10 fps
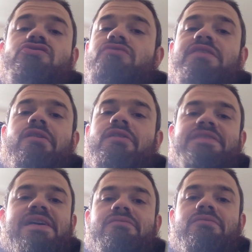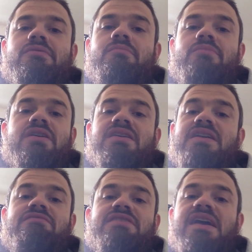during lockdown, but in
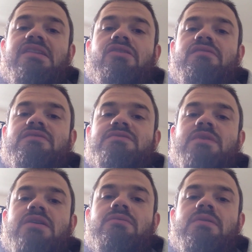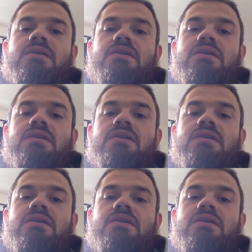everyday life as well.